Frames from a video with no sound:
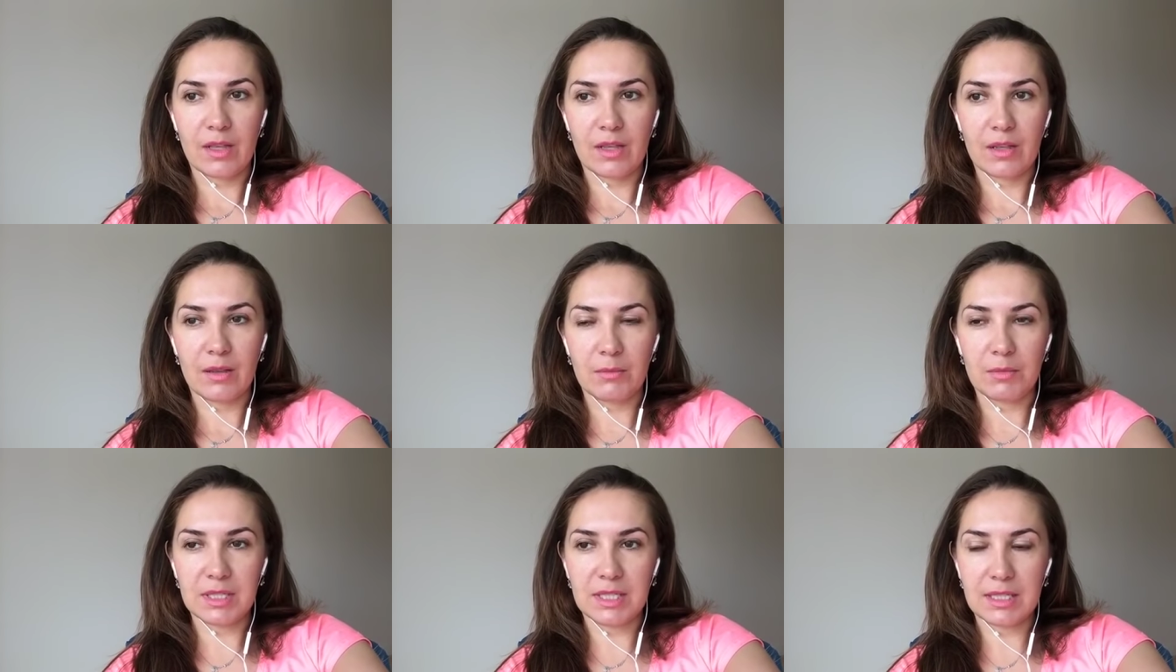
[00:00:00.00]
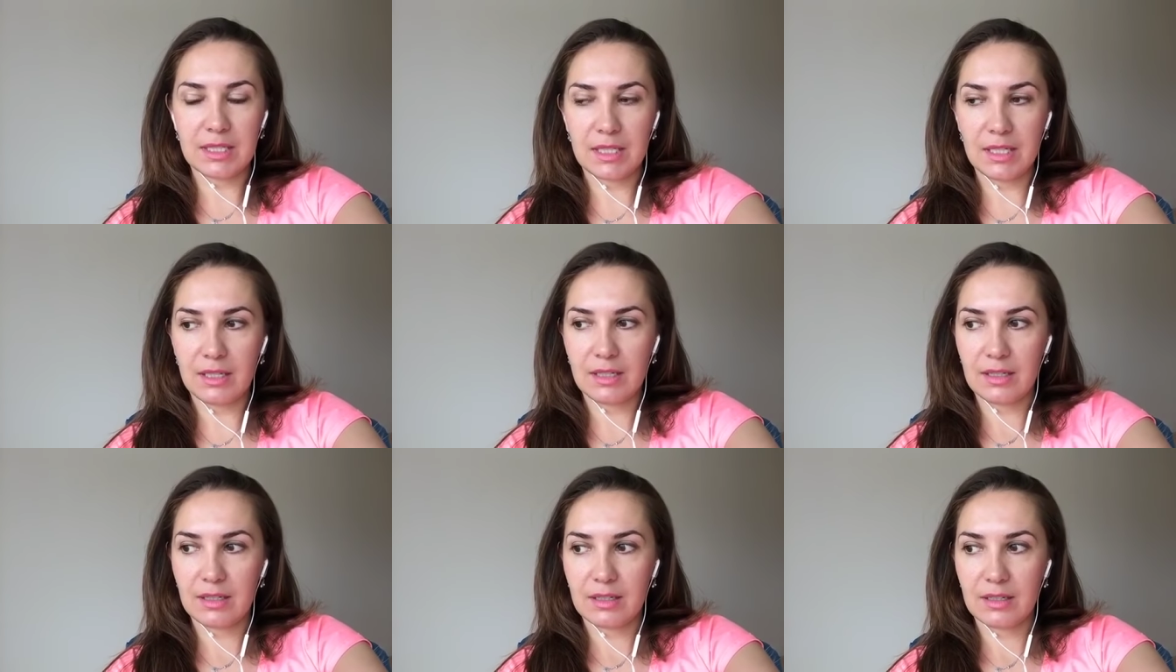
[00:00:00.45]
let me
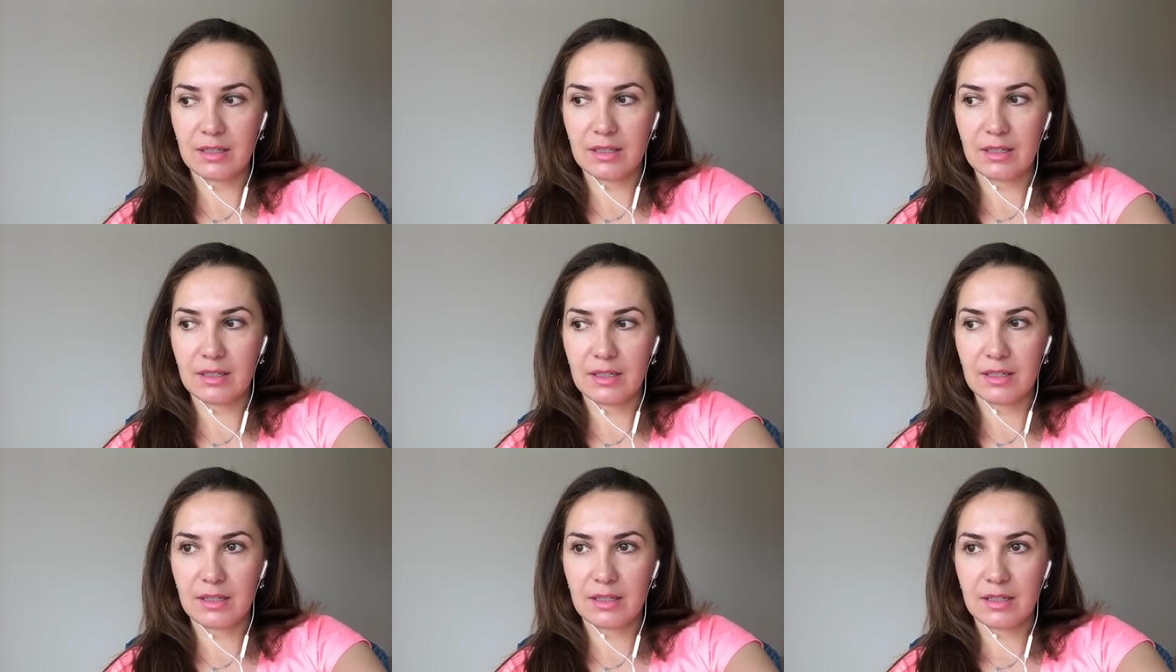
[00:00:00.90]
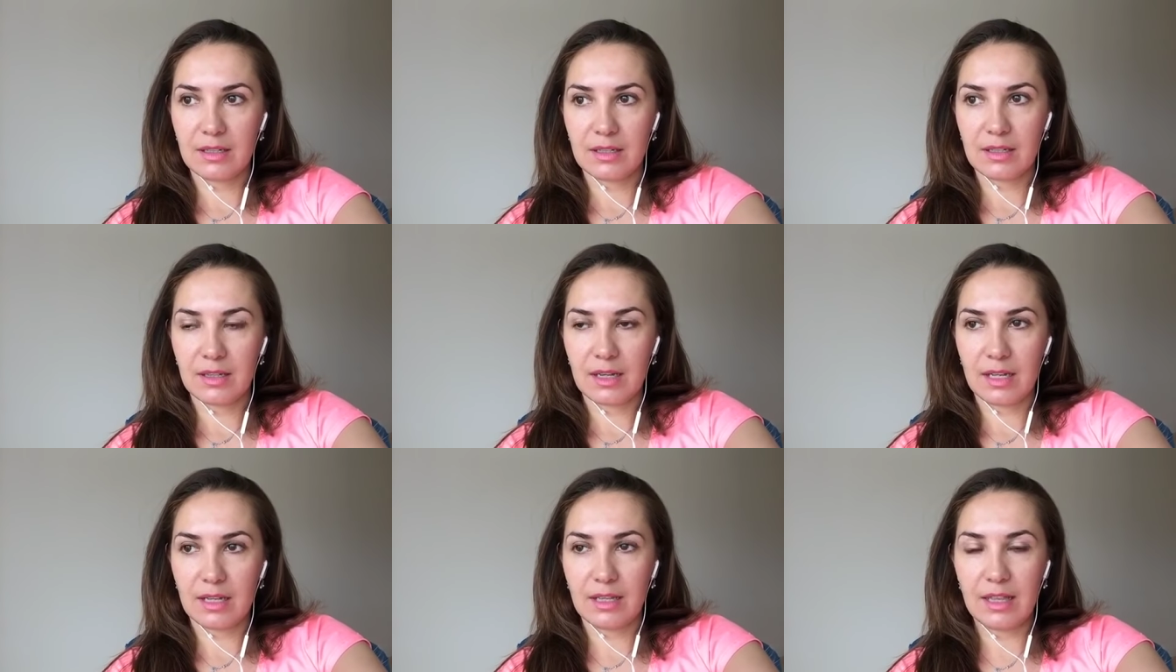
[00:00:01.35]
see,
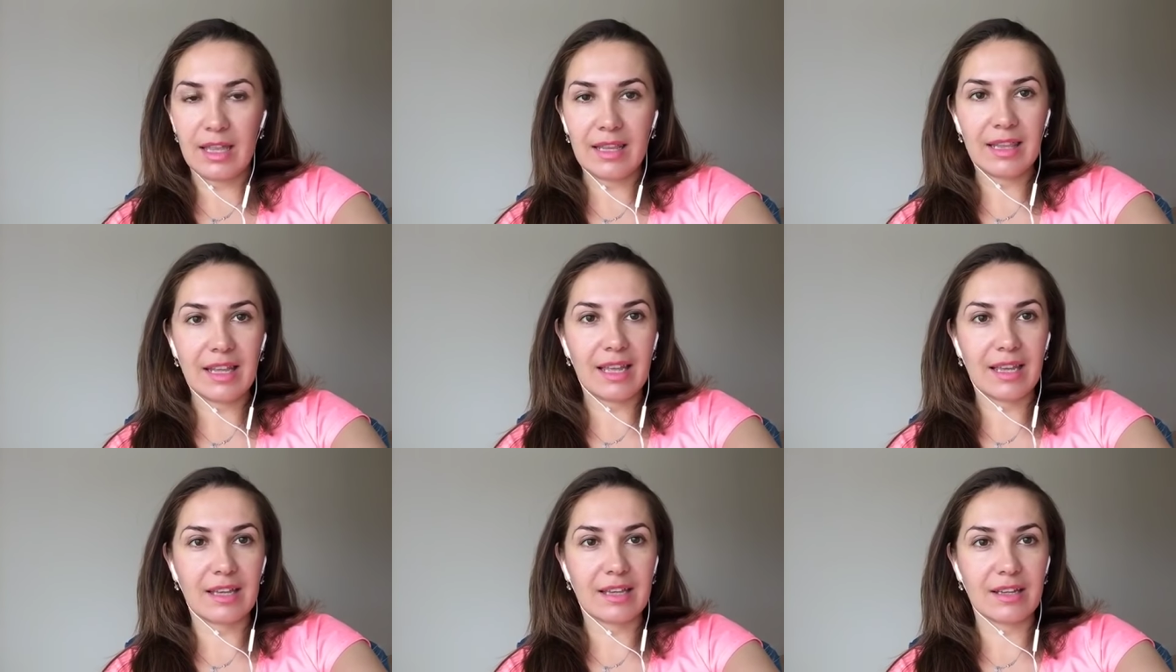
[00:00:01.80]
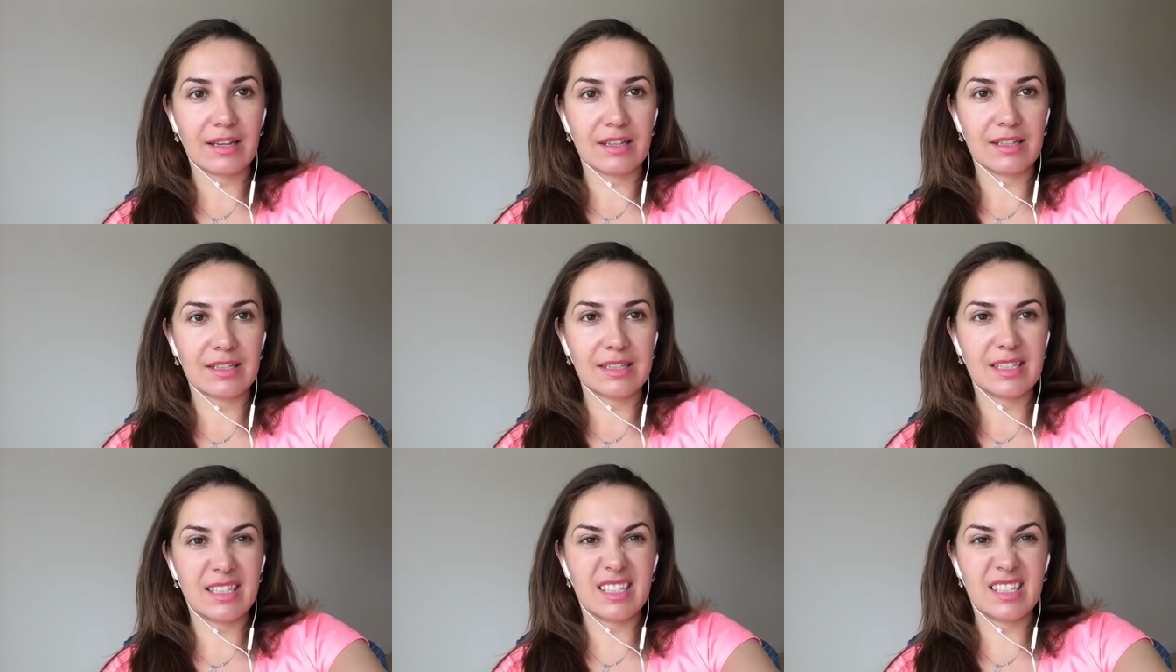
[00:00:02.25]
I've done like
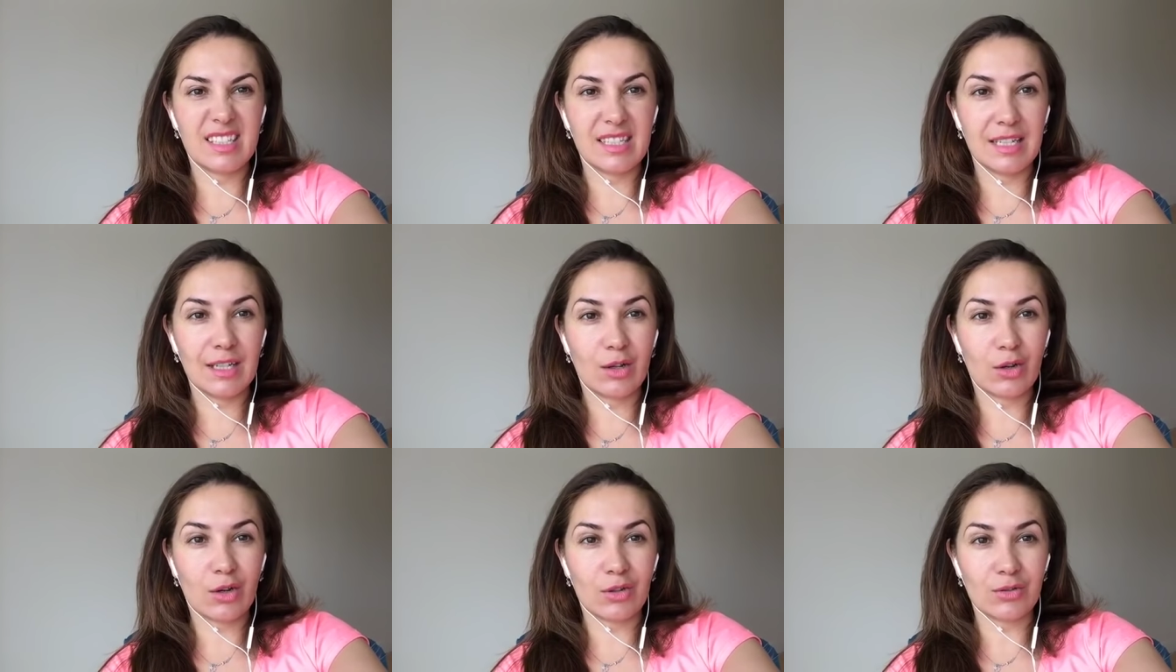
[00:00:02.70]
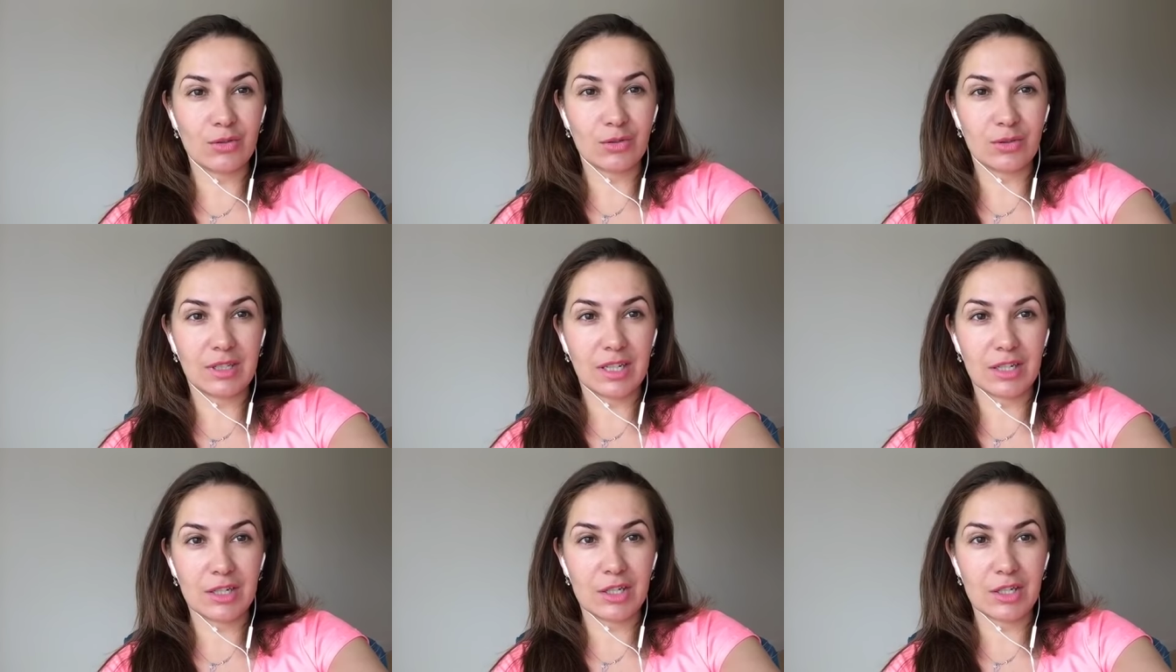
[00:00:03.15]
16
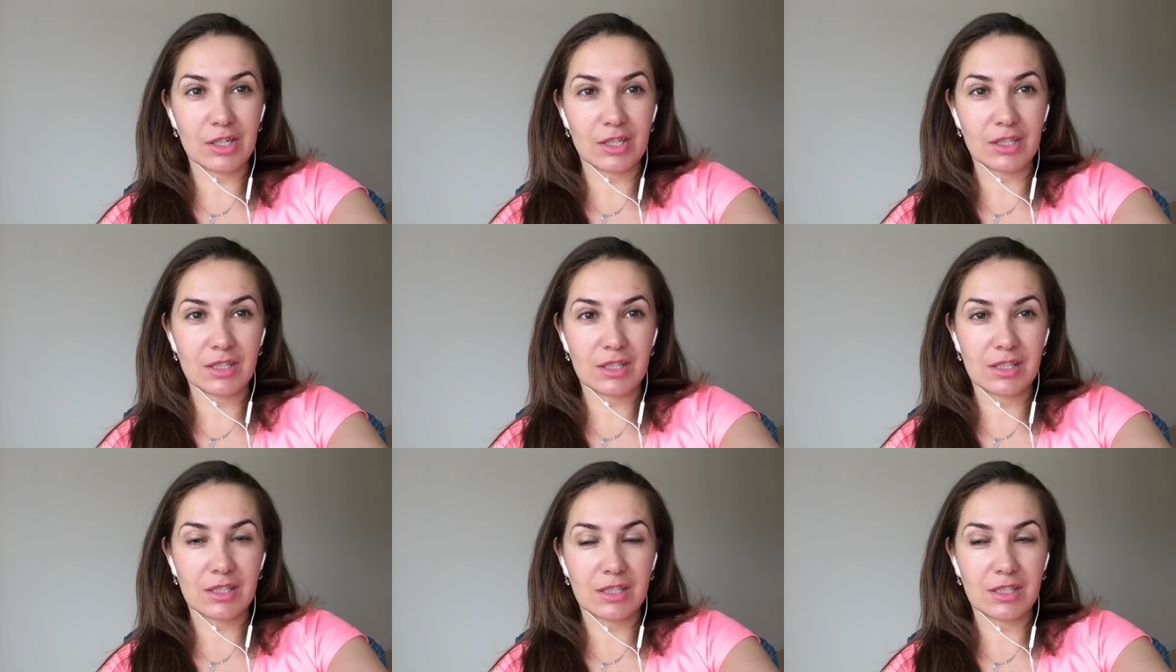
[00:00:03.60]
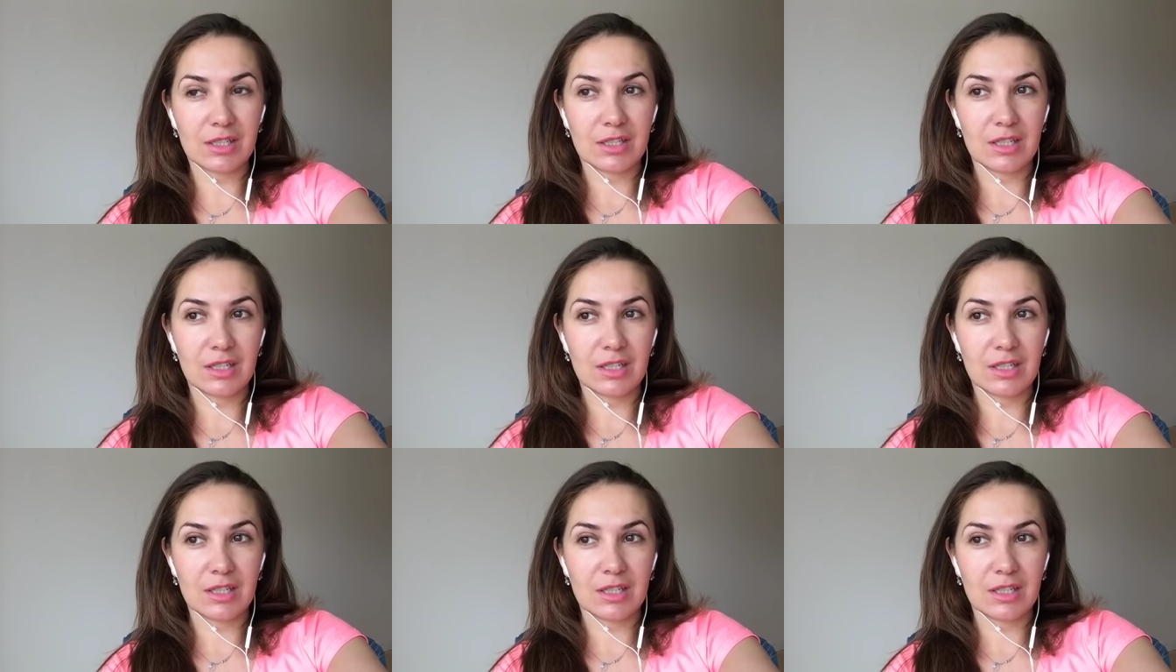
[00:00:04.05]
consultations,